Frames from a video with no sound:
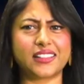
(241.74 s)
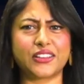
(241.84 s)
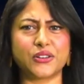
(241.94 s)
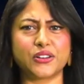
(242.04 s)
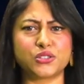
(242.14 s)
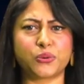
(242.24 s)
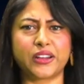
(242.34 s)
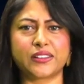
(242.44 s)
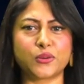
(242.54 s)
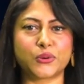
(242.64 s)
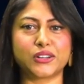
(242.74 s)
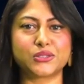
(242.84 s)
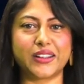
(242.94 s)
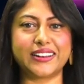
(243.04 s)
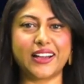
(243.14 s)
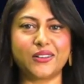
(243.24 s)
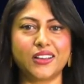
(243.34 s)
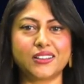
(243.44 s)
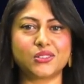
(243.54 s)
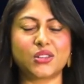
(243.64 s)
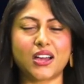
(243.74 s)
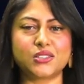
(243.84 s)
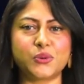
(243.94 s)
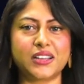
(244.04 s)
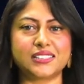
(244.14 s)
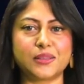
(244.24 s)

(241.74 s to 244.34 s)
like you're touring the world right now. So talk to sure. us